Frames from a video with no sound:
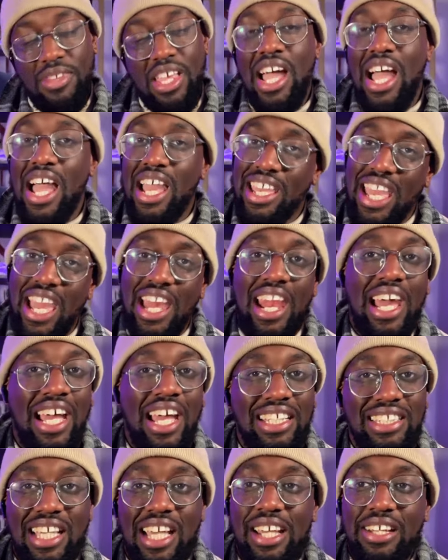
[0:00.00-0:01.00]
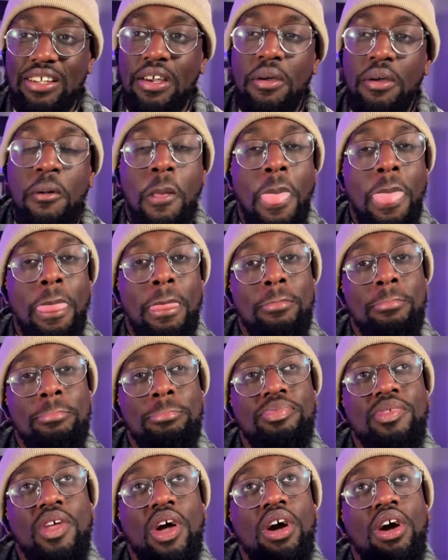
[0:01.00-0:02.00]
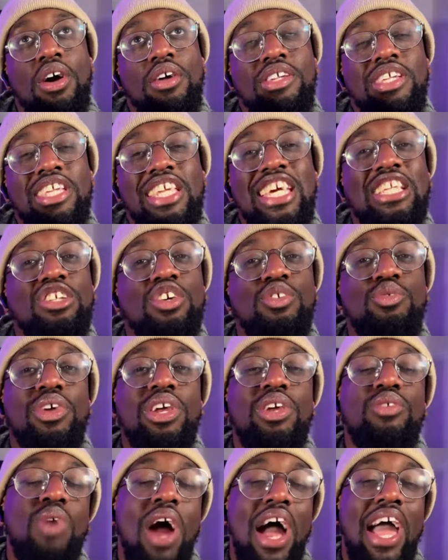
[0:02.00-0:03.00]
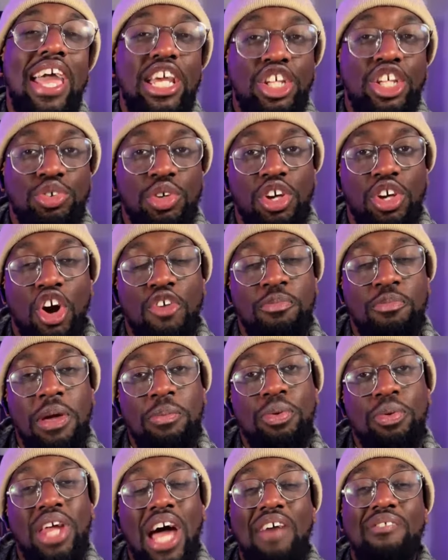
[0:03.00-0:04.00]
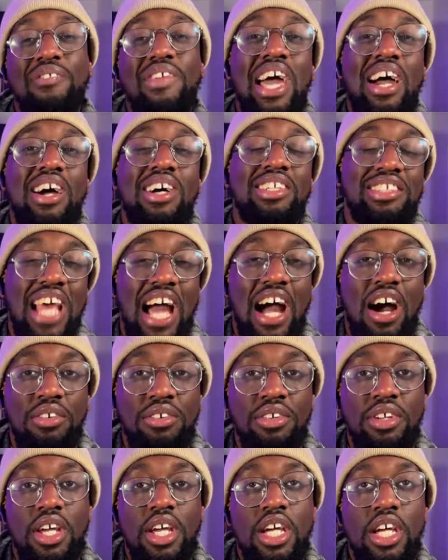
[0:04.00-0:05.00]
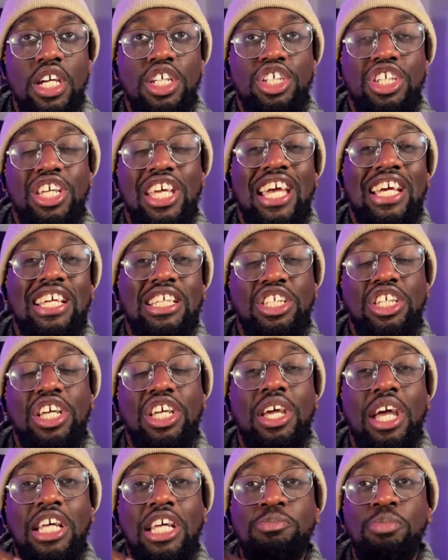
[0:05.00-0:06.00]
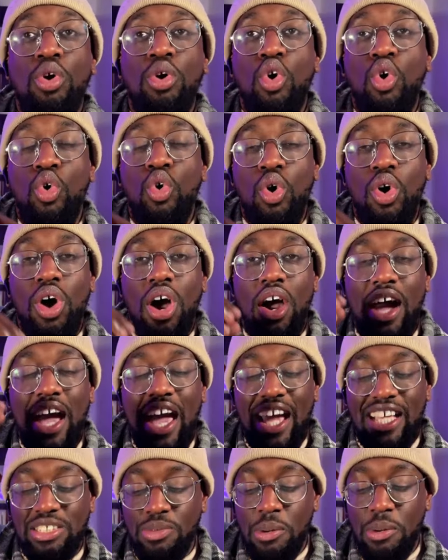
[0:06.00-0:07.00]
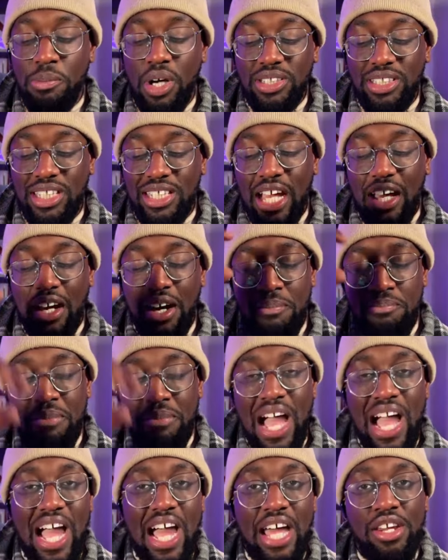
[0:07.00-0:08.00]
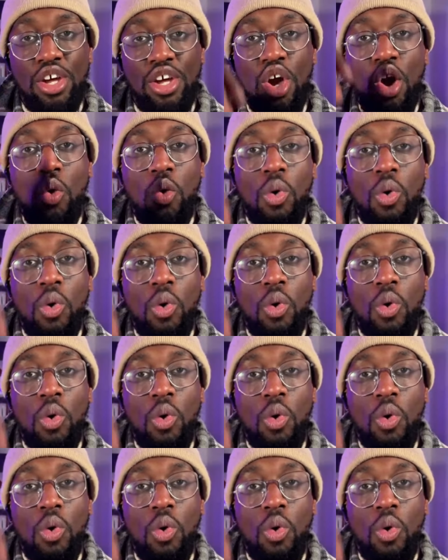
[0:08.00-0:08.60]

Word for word: Again, like I said, the need to rewrite history of people that have let her down. She she has put all her eggs in one basket that her man will.